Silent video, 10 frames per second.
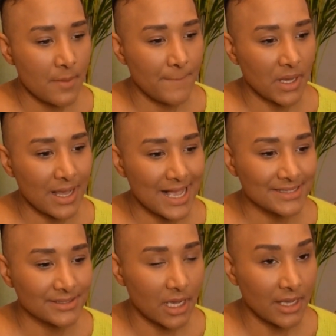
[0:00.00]
But
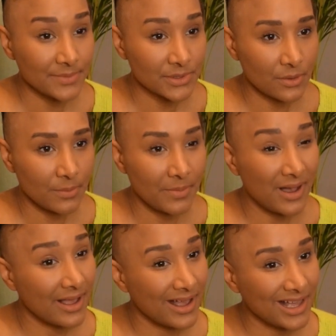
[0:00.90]
as time's gone
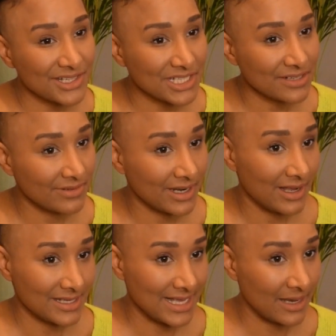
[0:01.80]
by, I actually
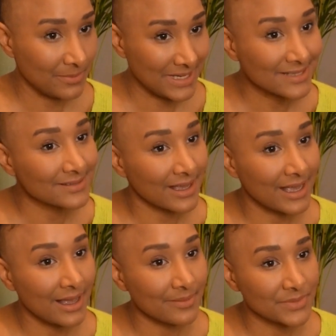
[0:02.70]
realised how blessed I
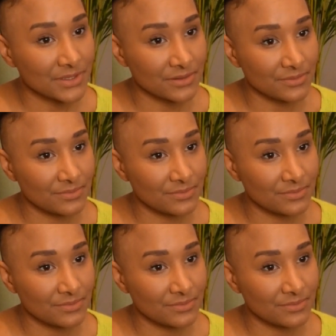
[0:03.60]
am to